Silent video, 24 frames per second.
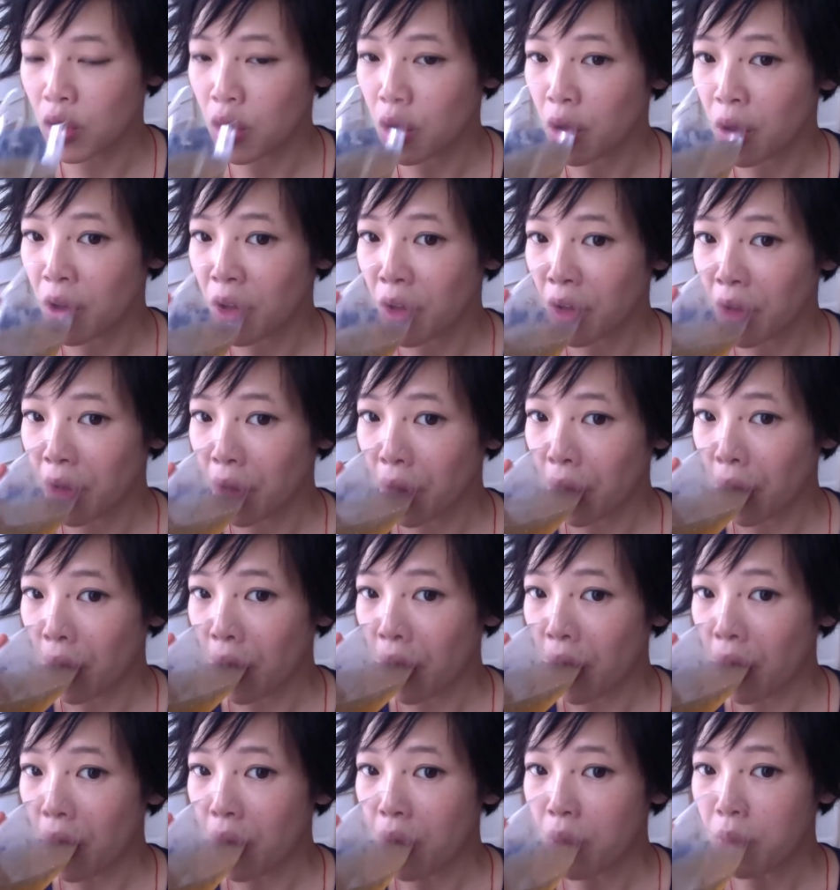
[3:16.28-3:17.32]

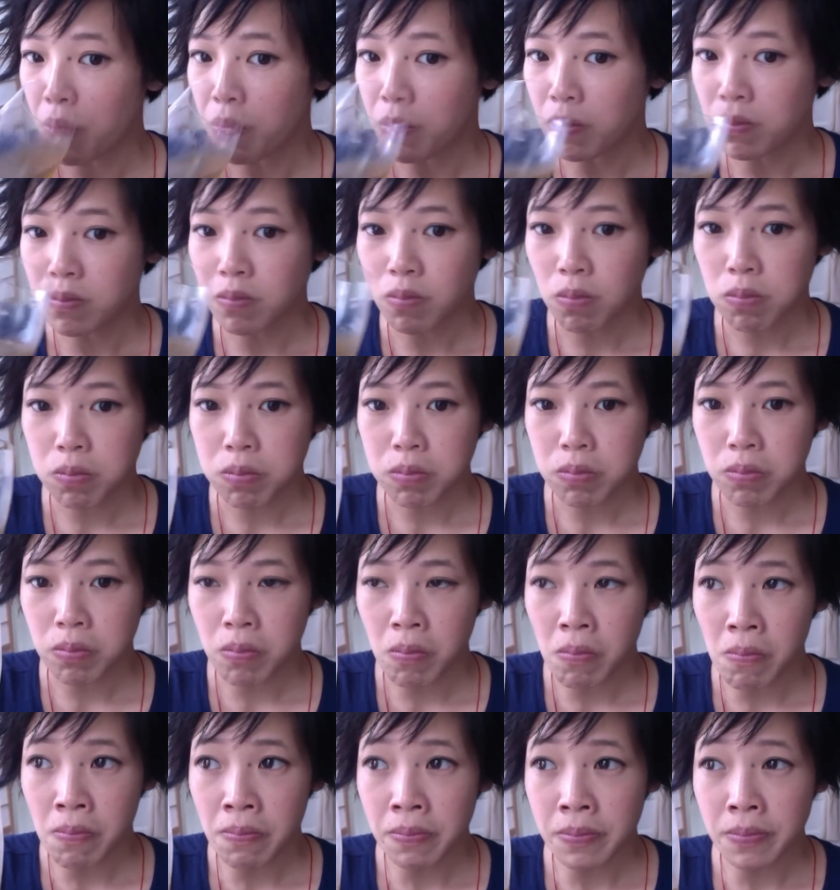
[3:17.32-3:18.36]

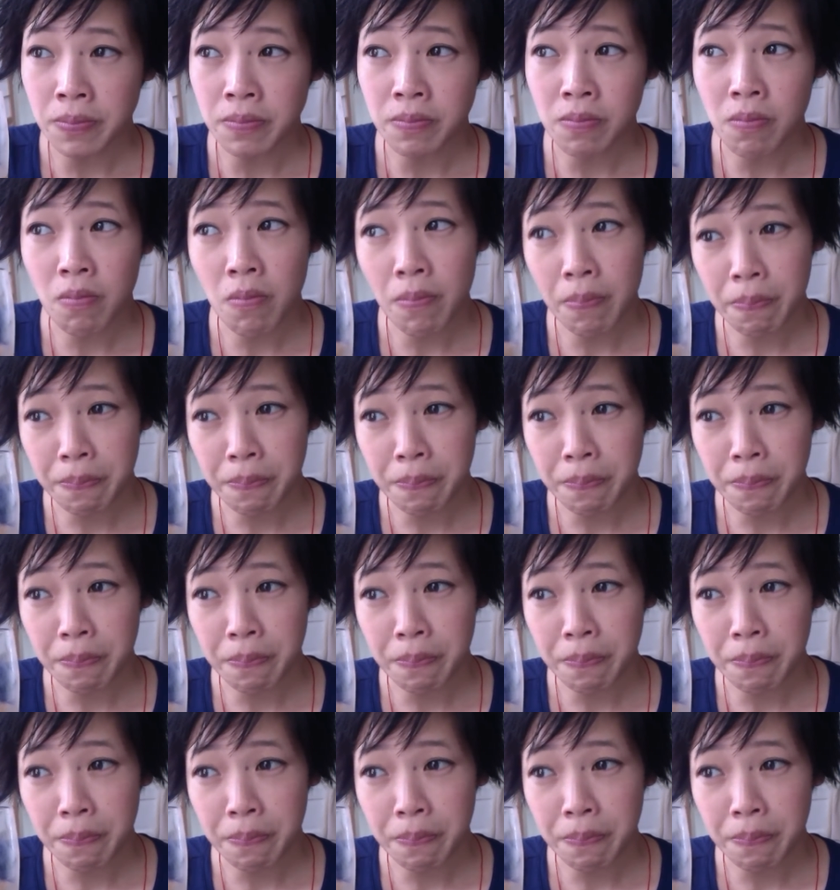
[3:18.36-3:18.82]
No one is speaking in this clip.